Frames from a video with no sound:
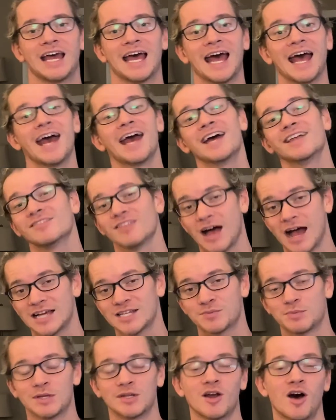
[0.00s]
And last
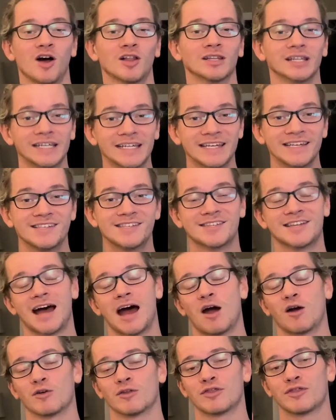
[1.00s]
but not least,
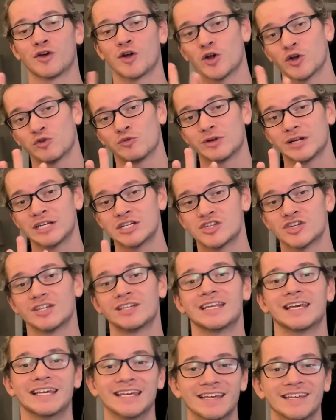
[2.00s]
our third region
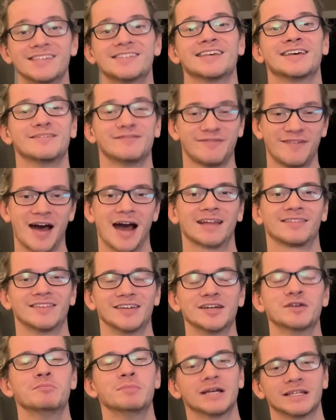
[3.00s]
is in fact the
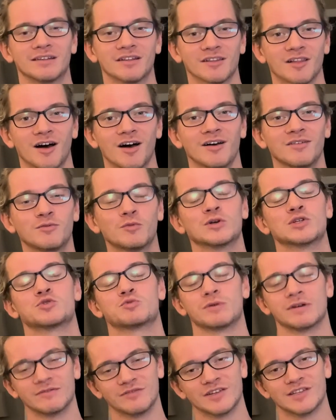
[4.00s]
amygdala, which
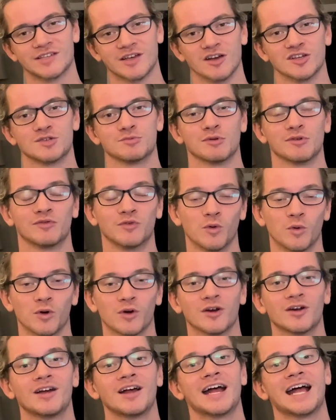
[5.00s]
we've discussed
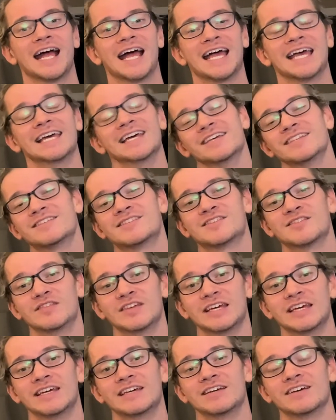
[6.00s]
before. It's
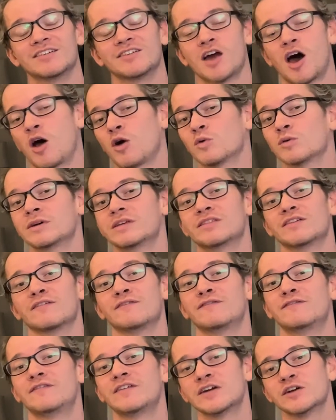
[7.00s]
not only the
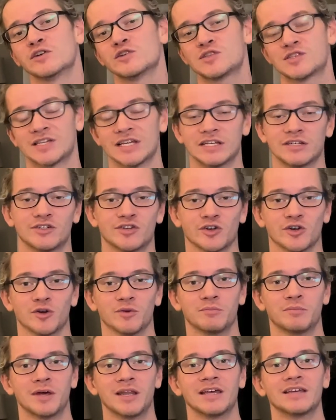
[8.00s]
fear center,
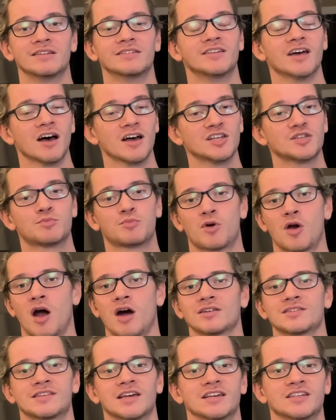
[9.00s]
but it does
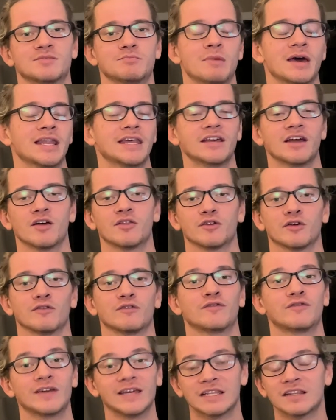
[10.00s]
process many other
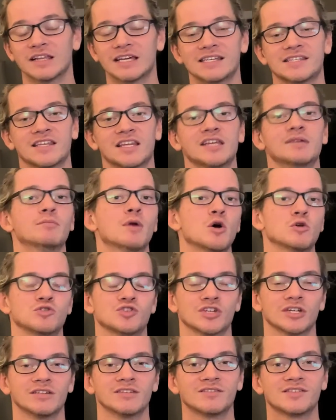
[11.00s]
feelings and
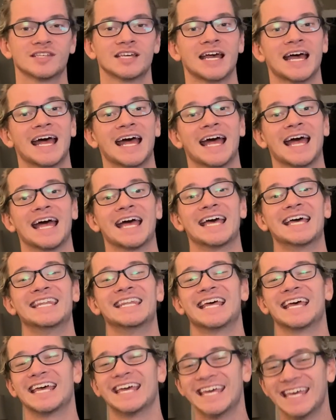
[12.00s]
emotions, and
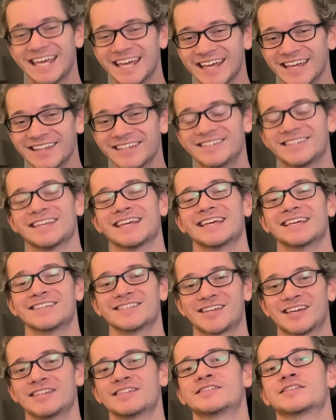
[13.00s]
it is
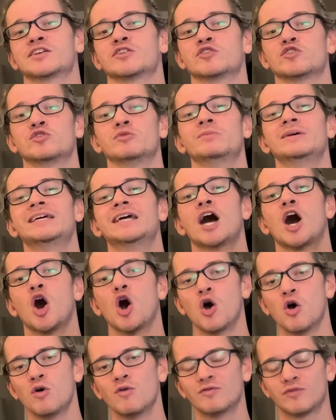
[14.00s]
considered to be
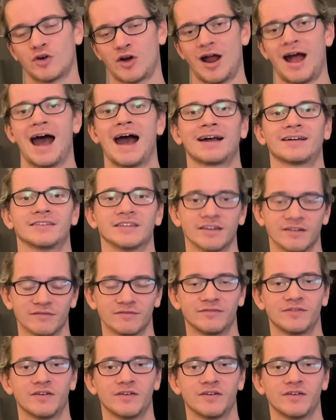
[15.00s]
overactive